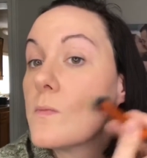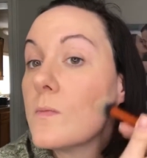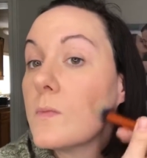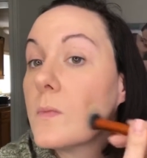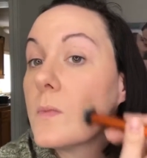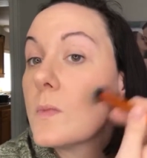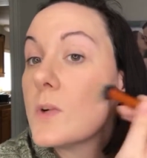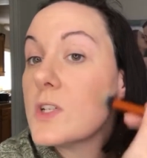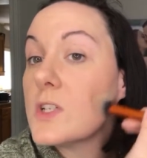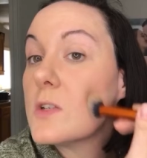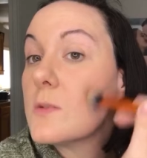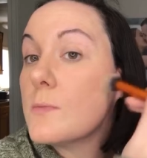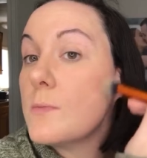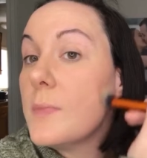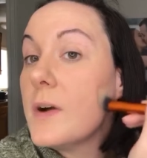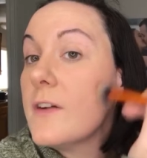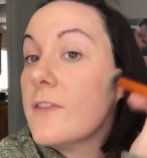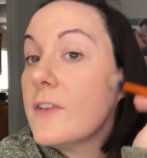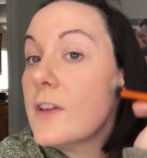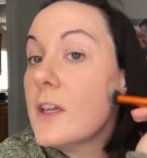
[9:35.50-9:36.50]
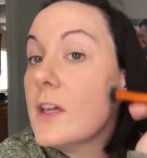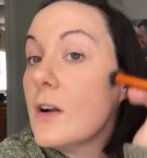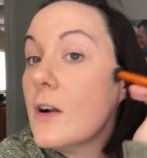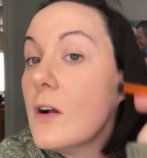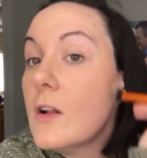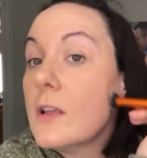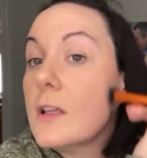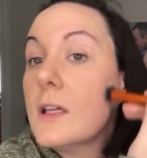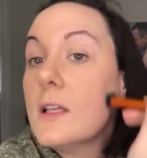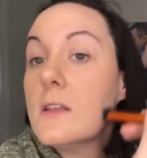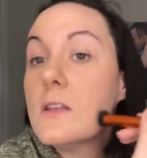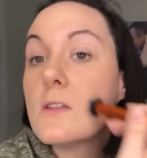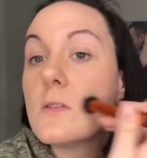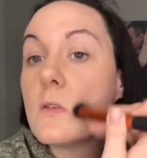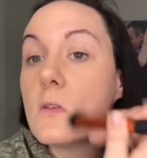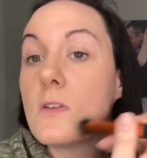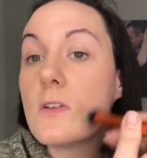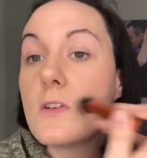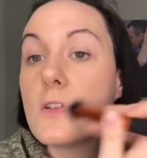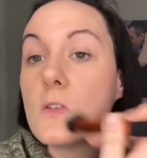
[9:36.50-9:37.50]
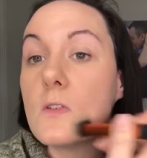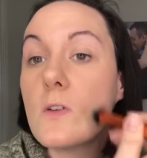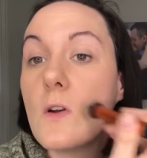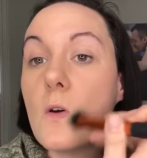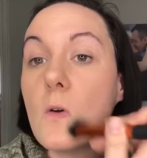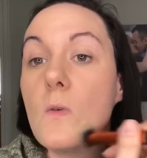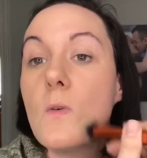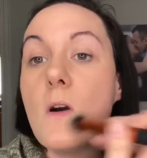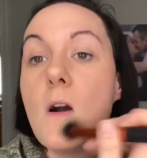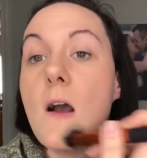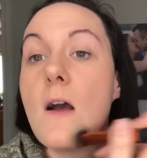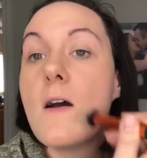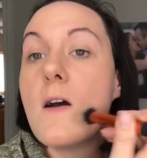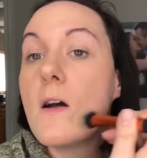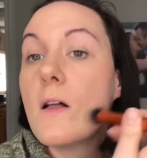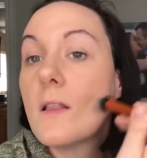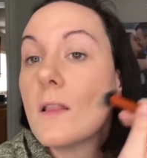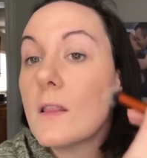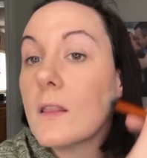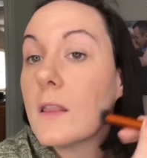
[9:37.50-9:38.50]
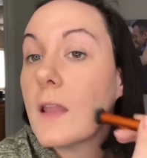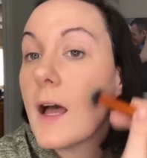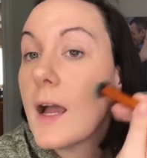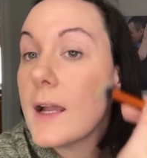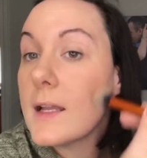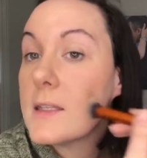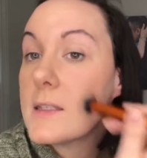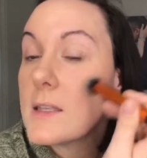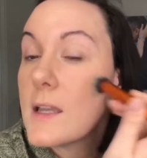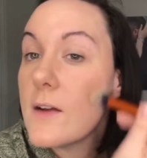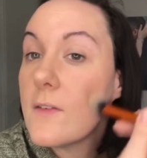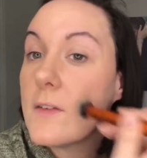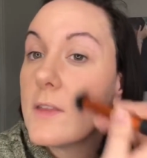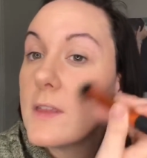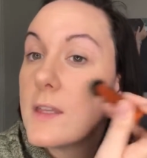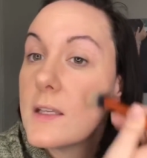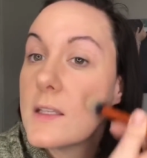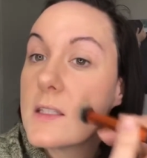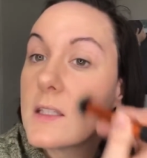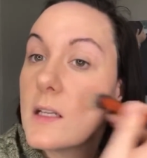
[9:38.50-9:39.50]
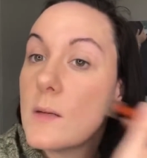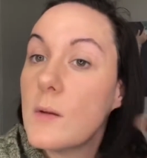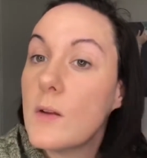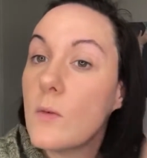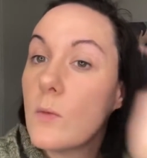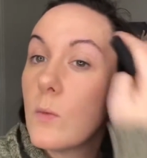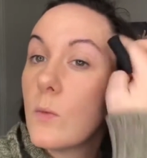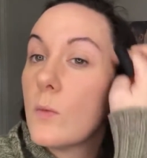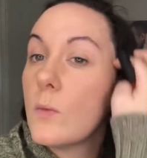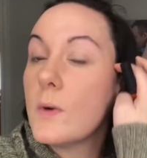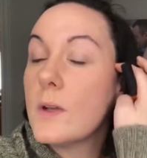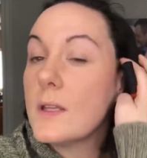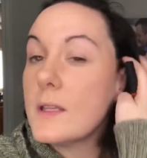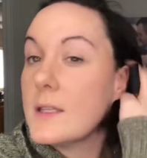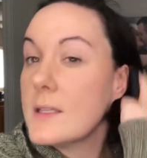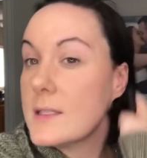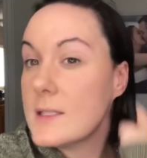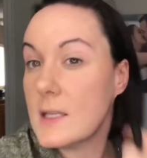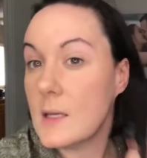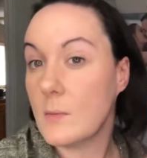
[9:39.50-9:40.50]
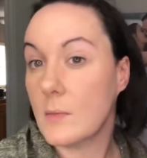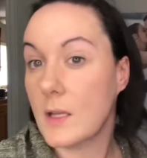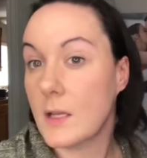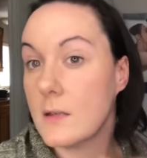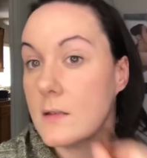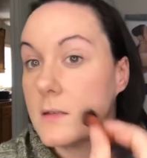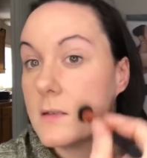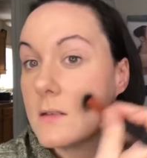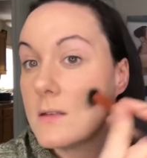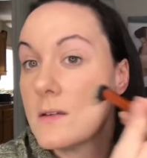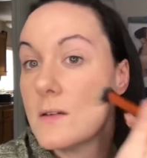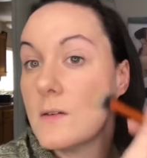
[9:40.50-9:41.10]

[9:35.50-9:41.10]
We're just buffing it all in so there's no lines. Everything's going to be really seamless.